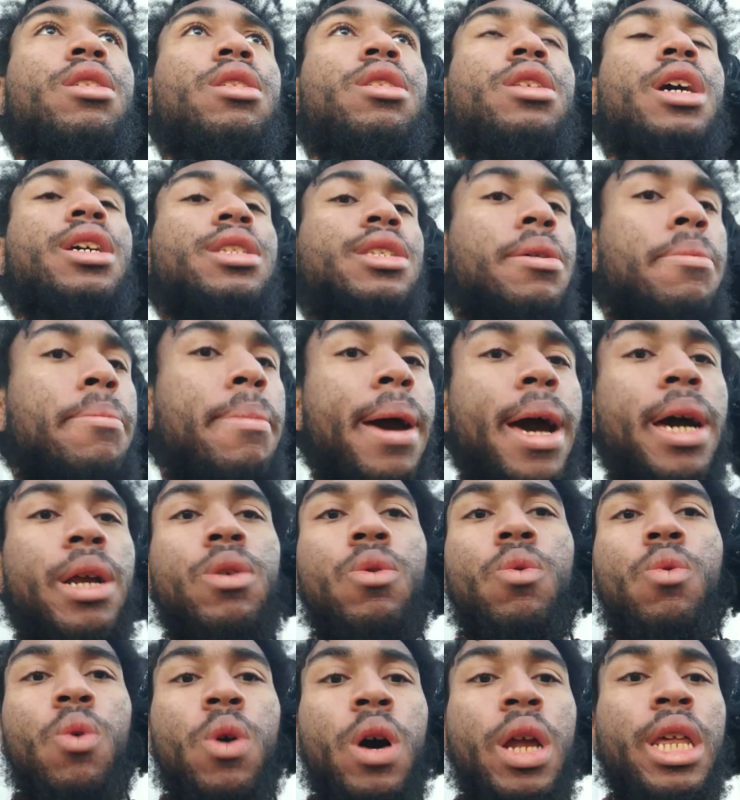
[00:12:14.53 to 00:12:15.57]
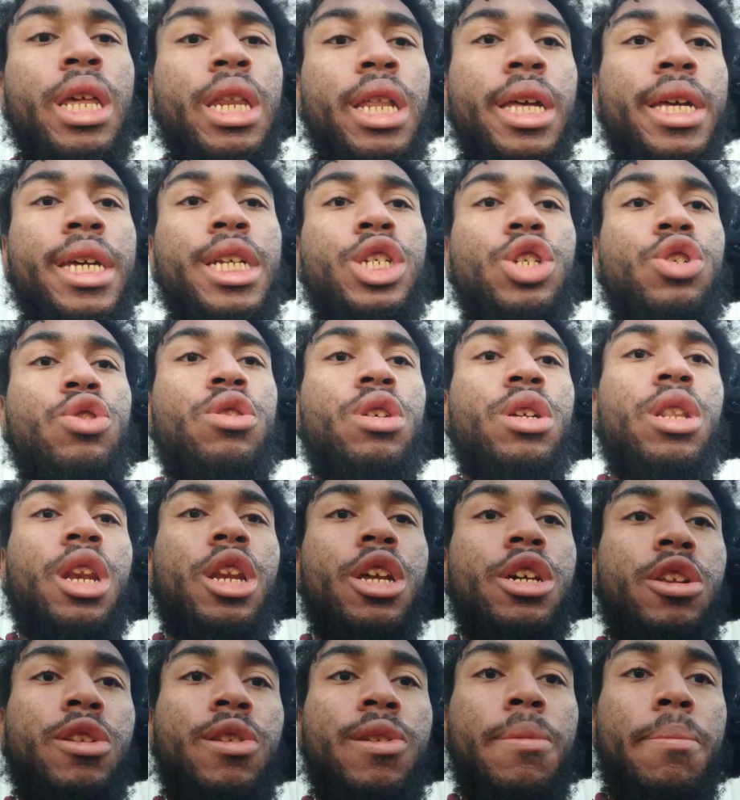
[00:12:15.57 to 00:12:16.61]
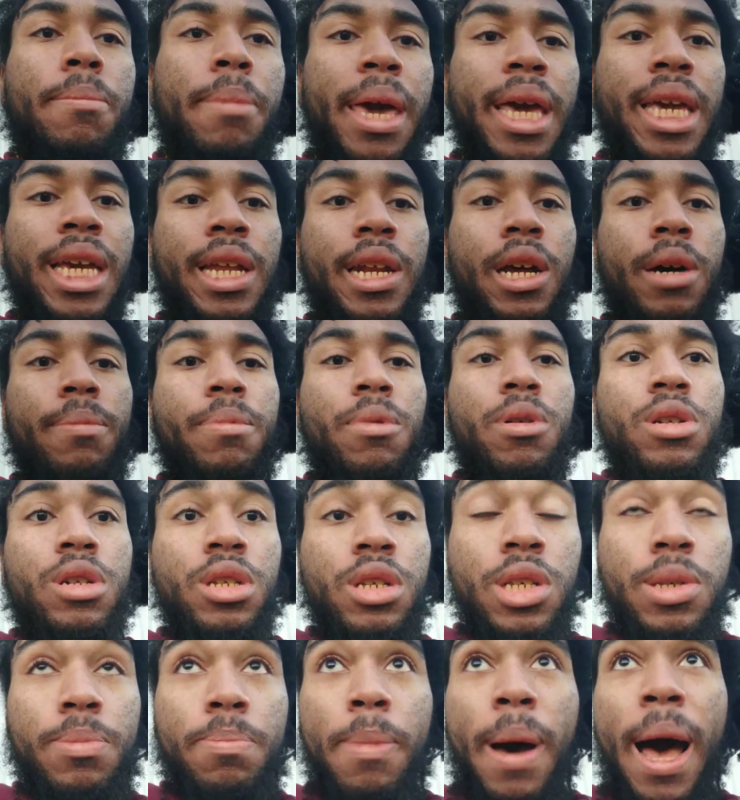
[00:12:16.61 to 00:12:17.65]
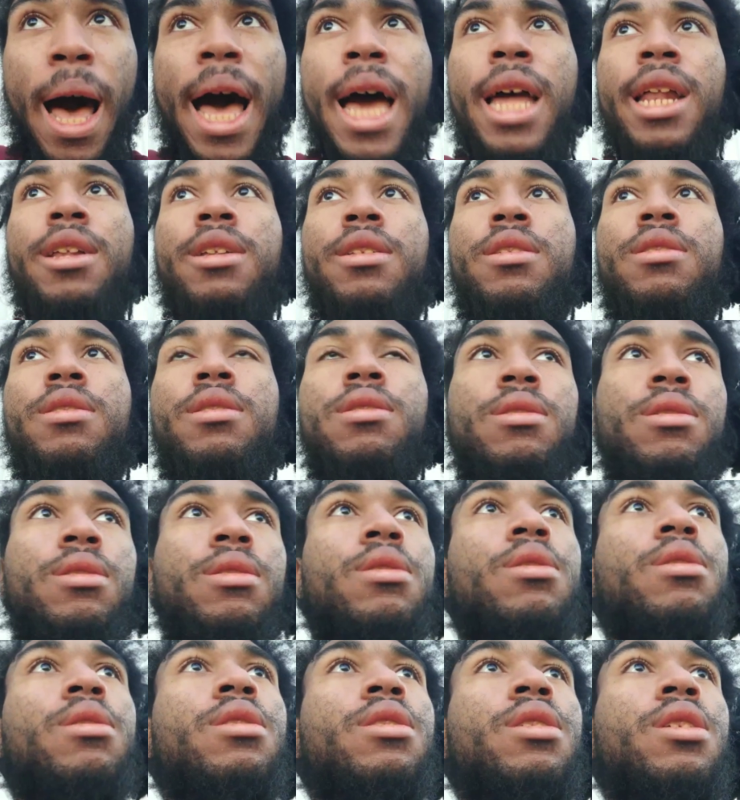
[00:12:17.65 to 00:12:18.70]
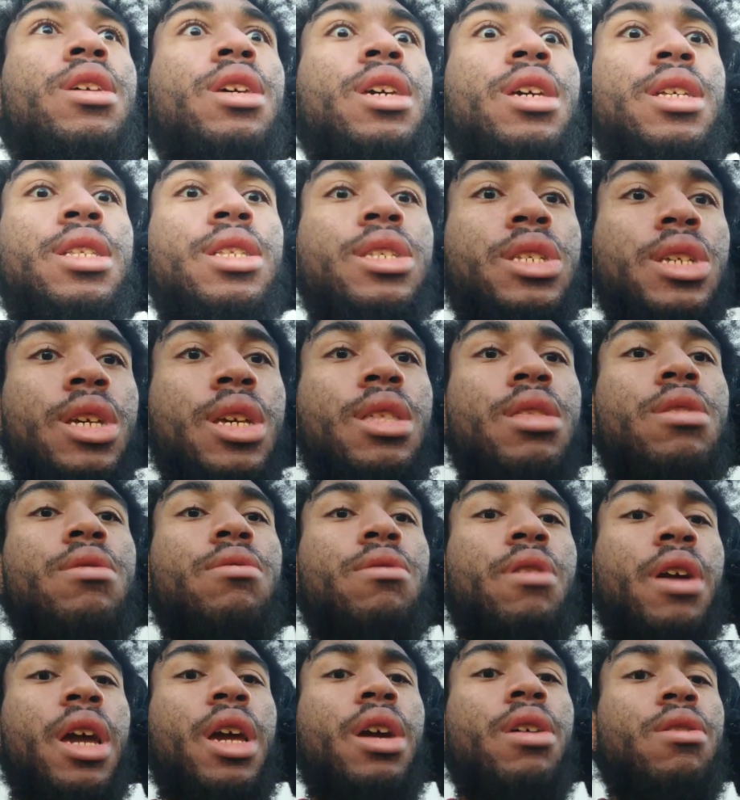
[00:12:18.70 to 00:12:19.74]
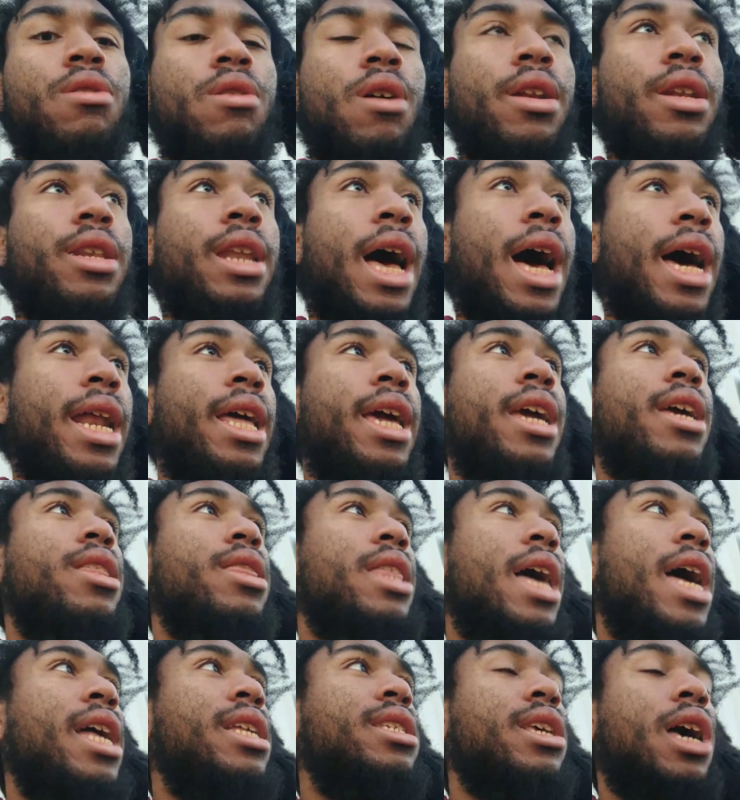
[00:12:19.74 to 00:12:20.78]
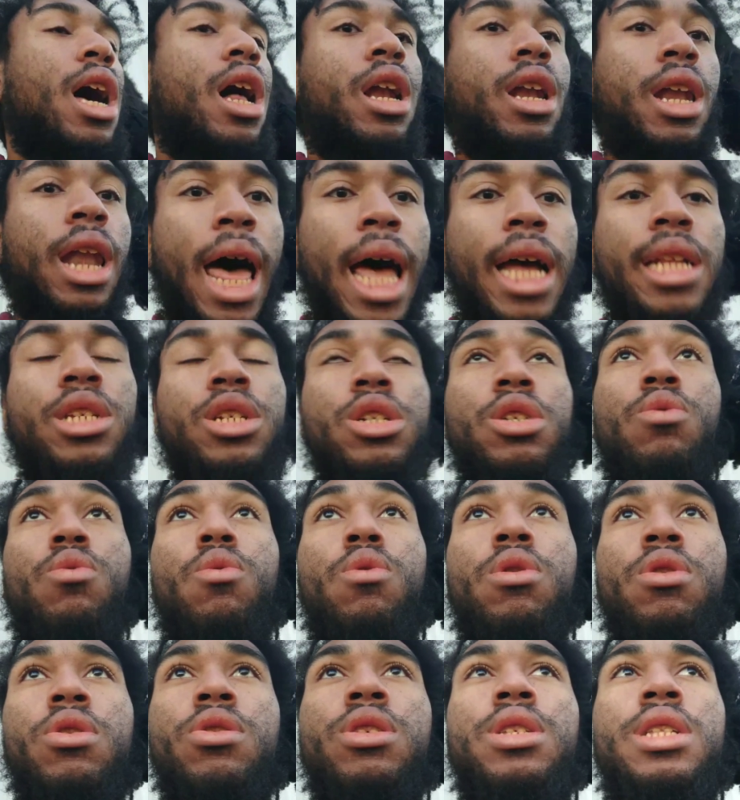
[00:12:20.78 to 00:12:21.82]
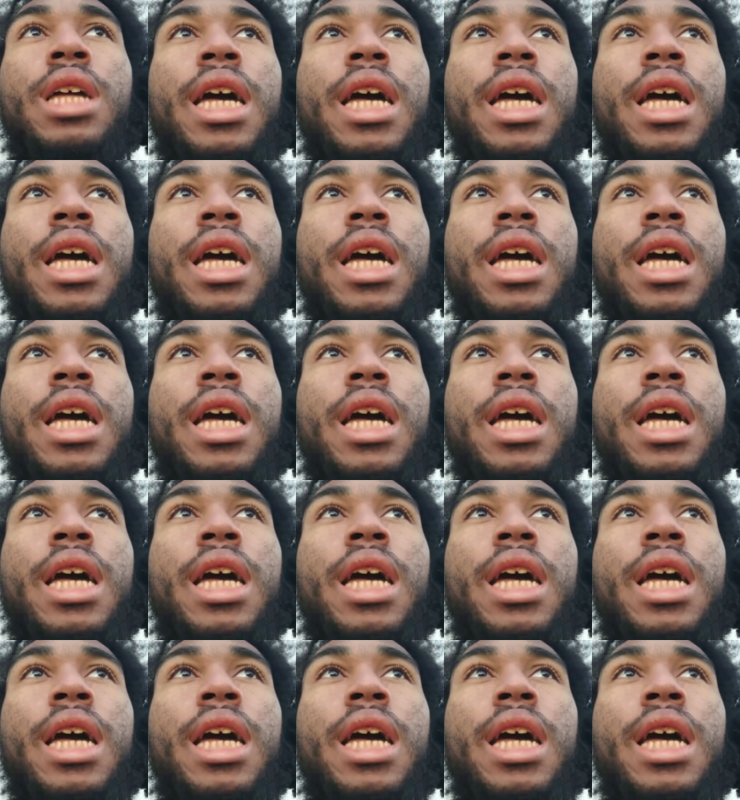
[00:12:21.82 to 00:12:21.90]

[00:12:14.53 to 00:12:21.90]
Doesn't matter what it is, you can literally make it up on the spot. It's either A or not A. That's how logic works.